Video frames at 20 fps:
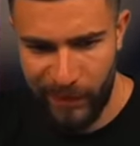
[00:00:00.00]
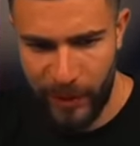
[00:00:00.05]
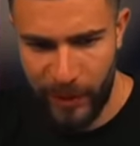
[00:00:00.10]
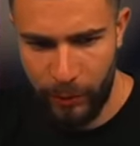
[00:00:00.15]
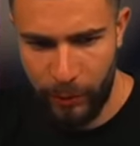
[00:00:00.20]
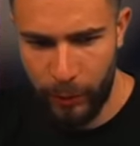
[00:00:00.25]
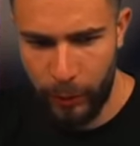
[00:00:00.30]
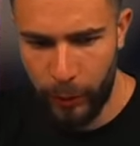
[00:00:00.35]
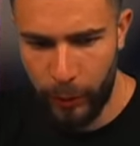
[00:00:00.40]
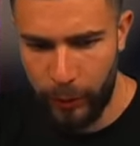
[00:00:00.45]

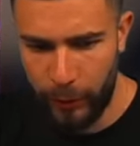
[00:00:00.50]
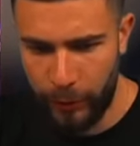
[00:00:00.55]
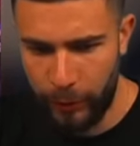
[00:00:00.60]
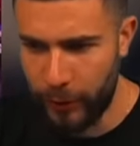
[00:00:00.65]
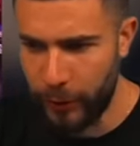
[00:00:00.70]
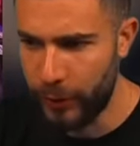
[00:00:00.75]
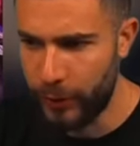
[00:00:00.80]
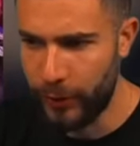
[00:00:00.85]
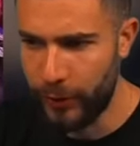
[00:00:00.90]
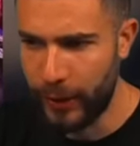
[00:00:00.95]
We won off a
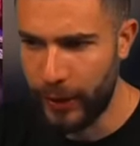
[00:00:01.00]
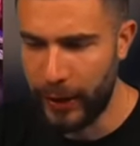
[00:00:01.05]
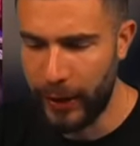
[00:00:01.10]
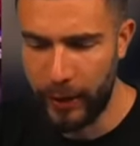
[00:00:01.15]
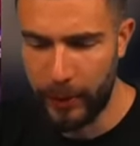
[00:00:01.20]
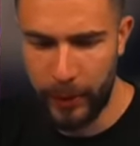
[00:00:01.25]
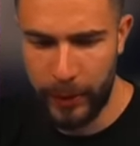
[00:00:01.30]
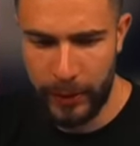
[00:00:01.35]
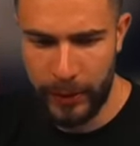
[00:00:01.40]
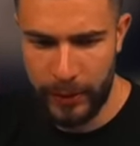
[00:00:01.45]
retrig
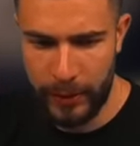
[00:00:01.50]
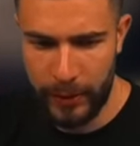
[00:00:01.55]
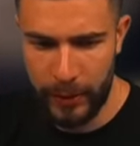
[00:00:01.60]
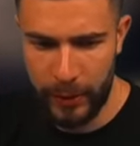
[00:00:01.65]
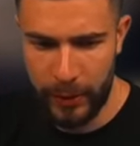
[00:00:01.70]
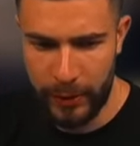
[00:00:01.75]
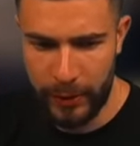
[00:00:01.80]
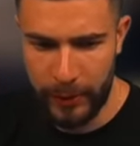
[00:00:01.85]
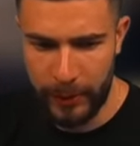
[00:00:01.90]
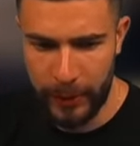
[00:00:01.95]
again, but this is the
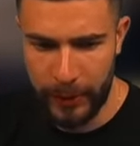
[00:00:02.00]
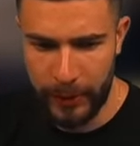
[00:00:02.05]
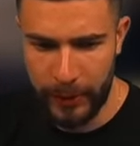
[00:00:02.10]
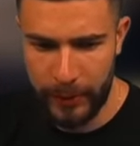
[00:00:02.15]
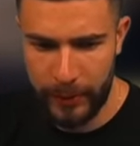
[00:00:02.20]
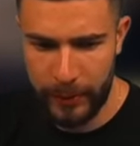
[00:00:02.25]
last spin.